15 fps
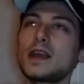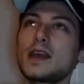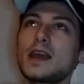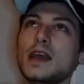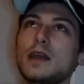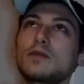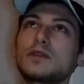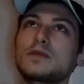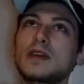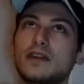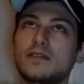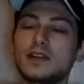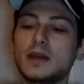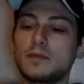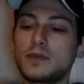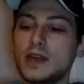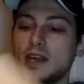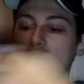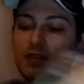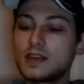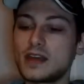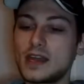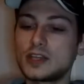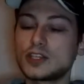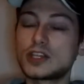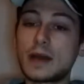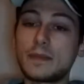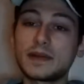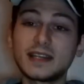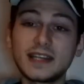It would definitely be the
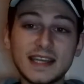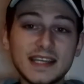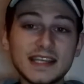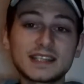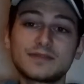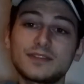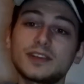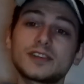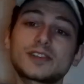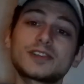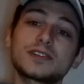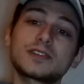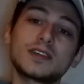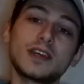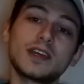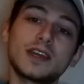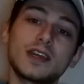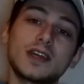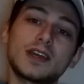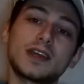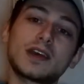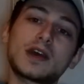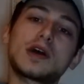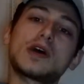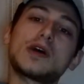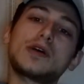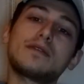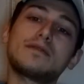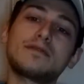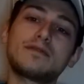Japanese version
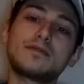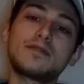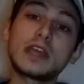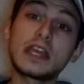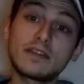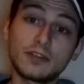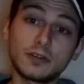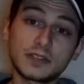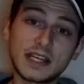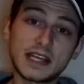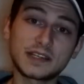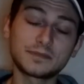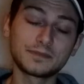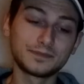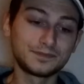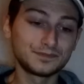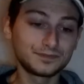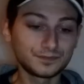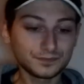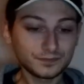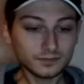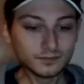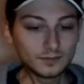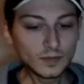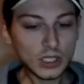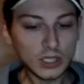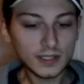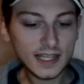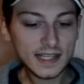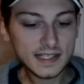of The Evil Dead
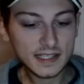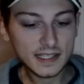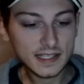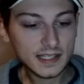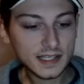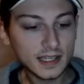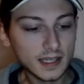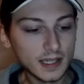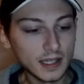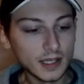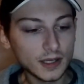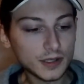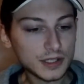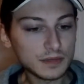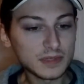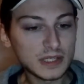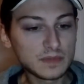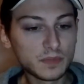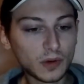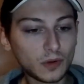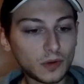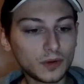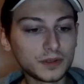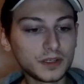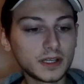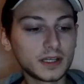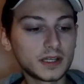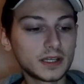on Laserdisc. We've got some Spawn